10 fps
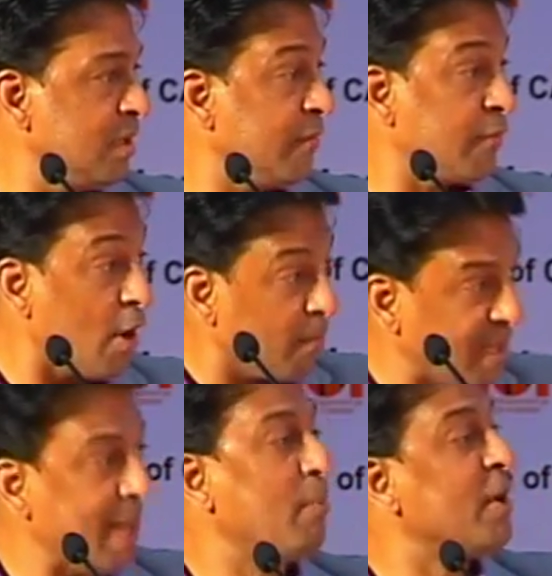from
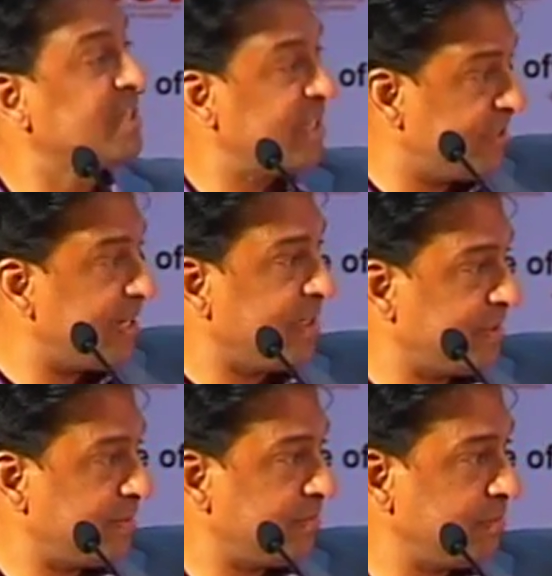the appointed
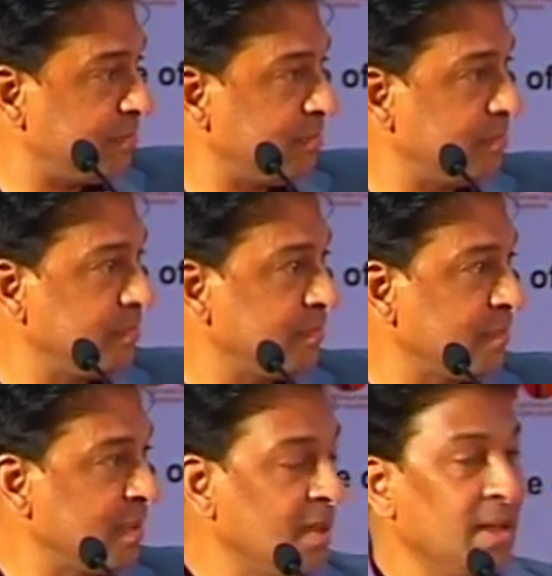date.
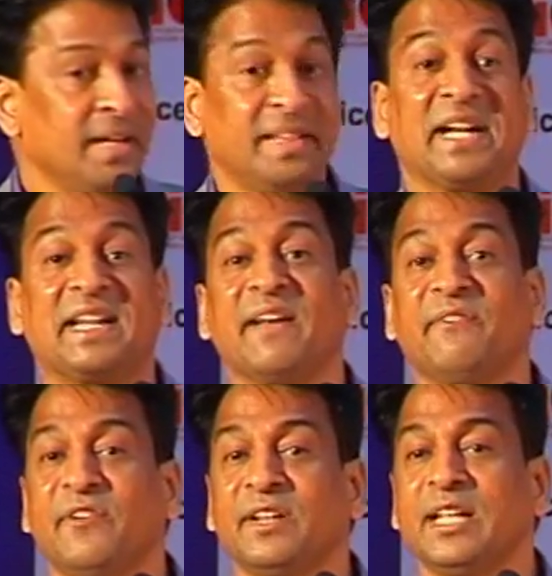That
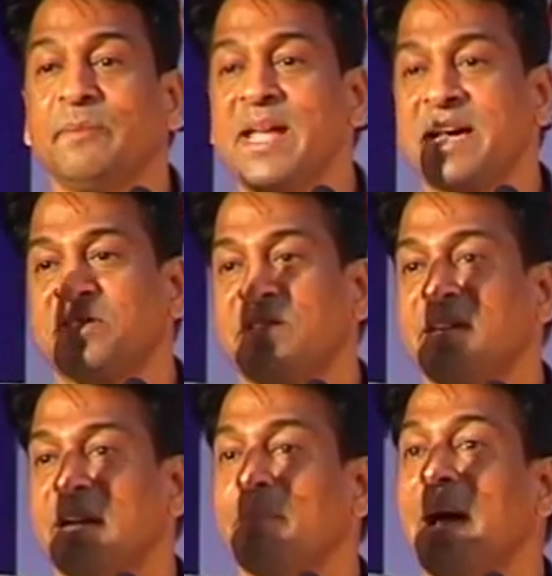can further be
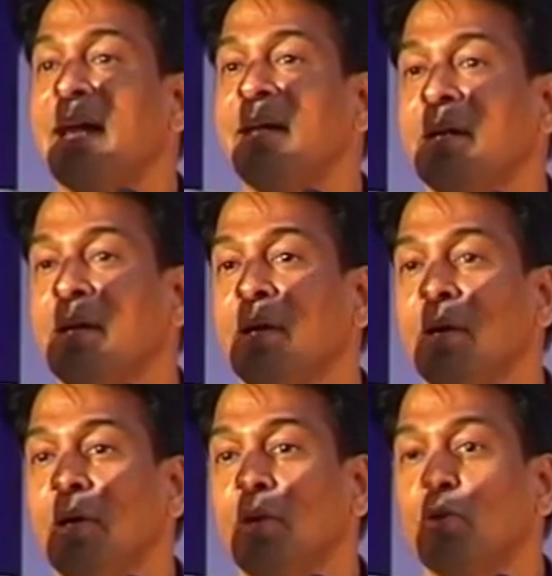extended by
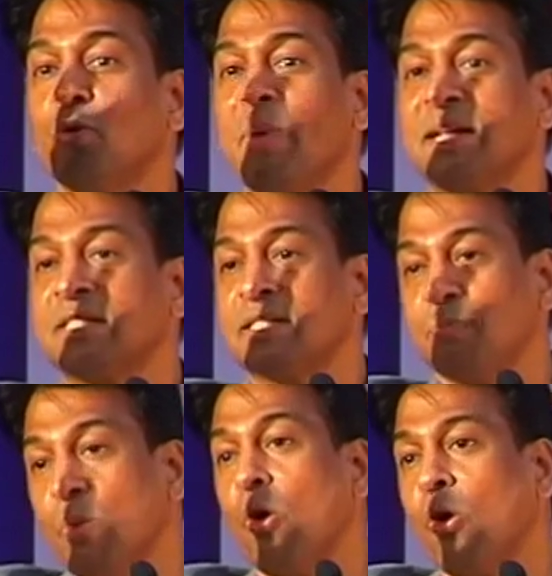2 months
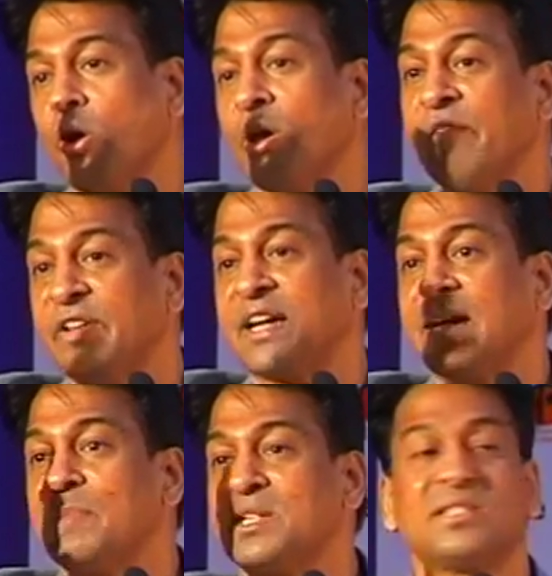more with the
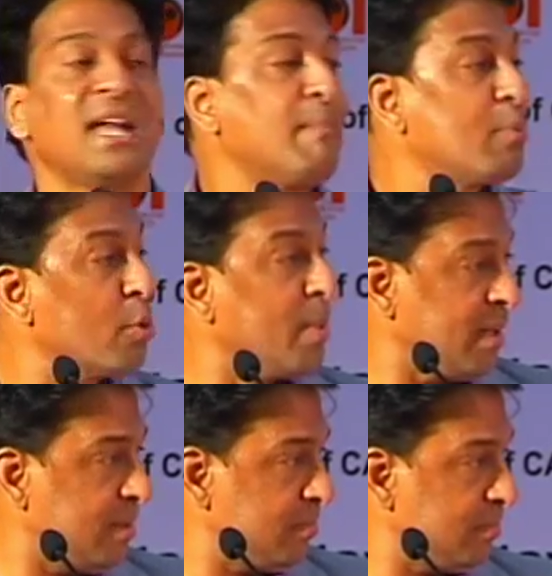commissioner approval.